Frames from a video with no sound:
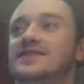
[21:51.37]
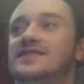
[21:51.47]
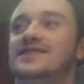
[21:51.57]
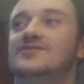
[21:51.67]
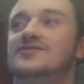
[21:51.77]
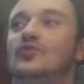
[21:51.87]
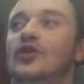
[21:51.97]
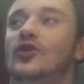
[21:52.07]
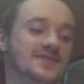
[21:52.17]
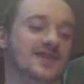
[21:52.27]
I
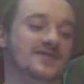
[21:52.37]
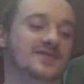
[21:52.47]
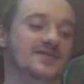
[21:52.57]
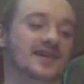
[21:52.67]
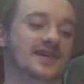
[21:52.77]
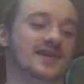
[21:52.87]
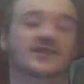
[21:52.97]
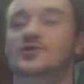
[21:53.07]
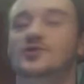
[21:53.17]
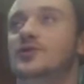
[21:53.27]
do. He was the crazy
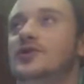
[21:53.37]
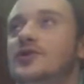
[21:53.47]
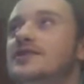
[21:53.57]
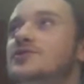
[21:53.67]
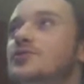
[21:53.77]
guy, but